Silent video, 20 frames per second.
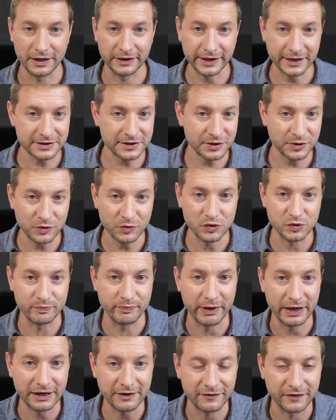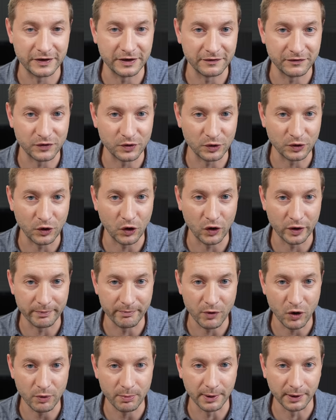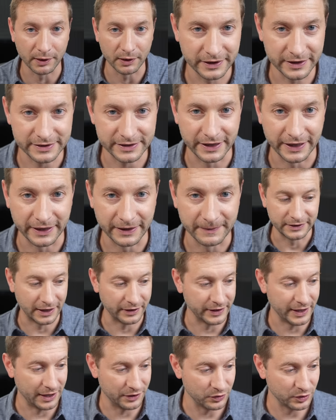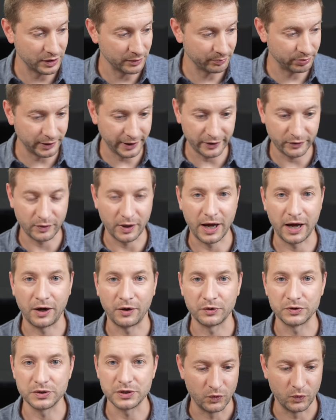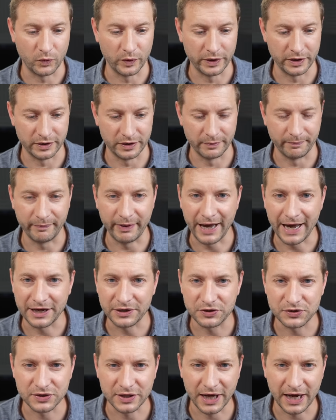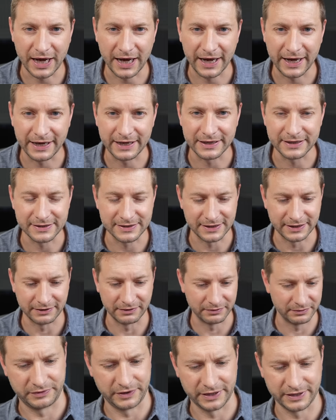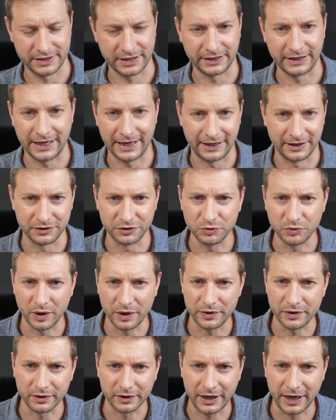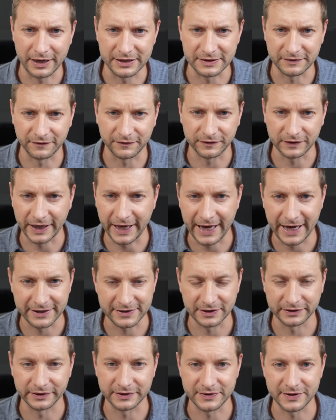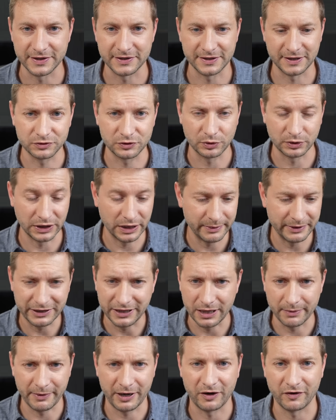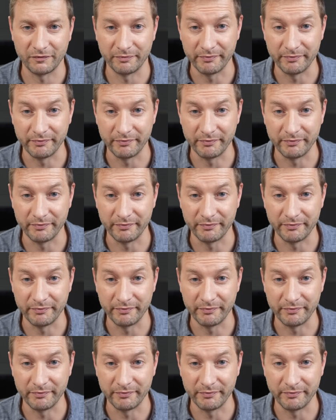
And that's a huge benefit if you're going mobile, isn't it? Now, yeah, you can play around with the batch size and things like that and do other kinds of flags on the system to limit the amount of